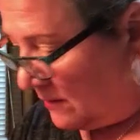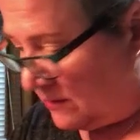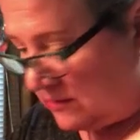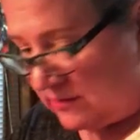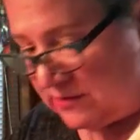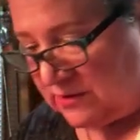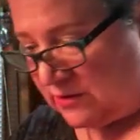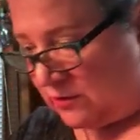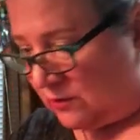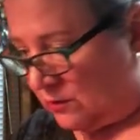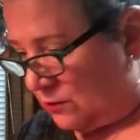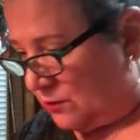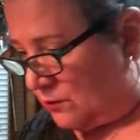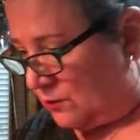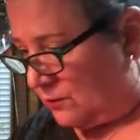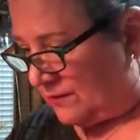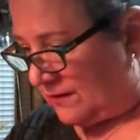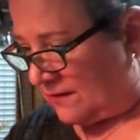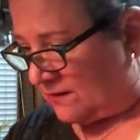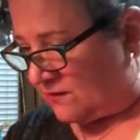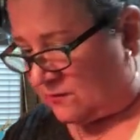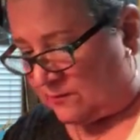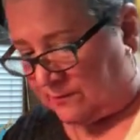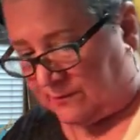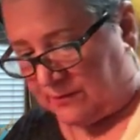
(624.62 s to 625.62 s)
So
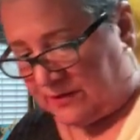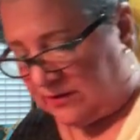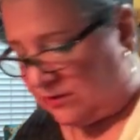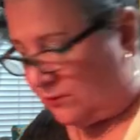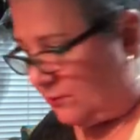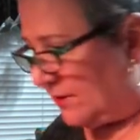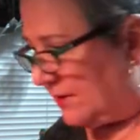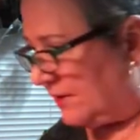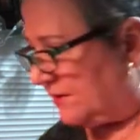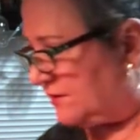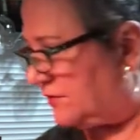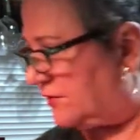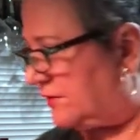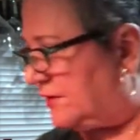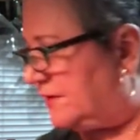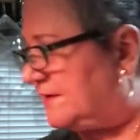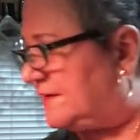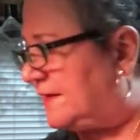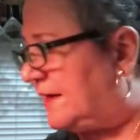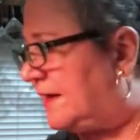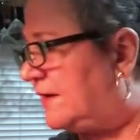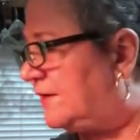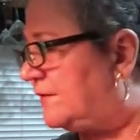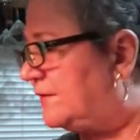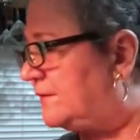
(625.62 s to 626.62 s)
that's, but you want to turn it
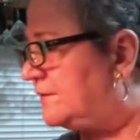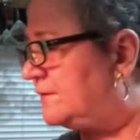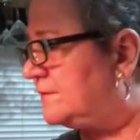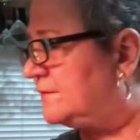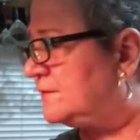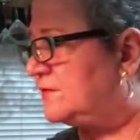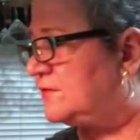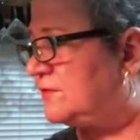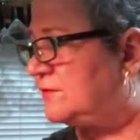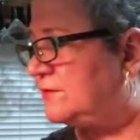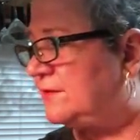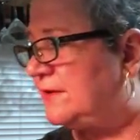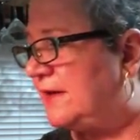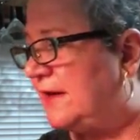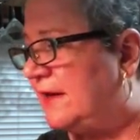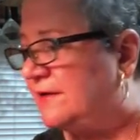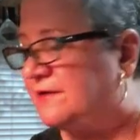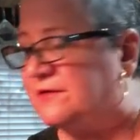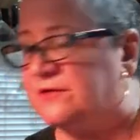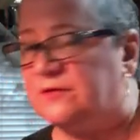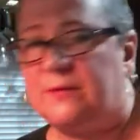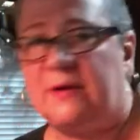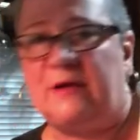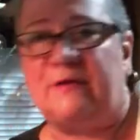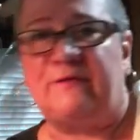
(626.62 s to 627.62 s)
down
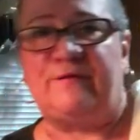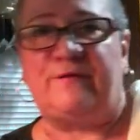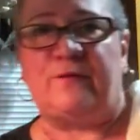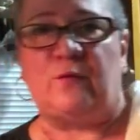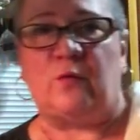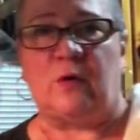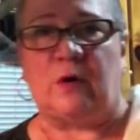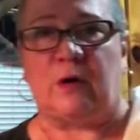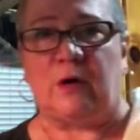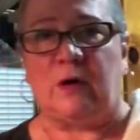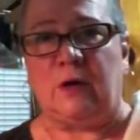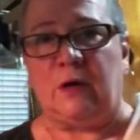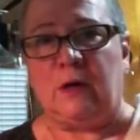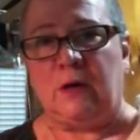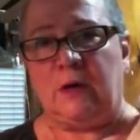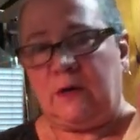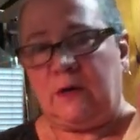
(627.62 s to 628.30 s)
to about 4.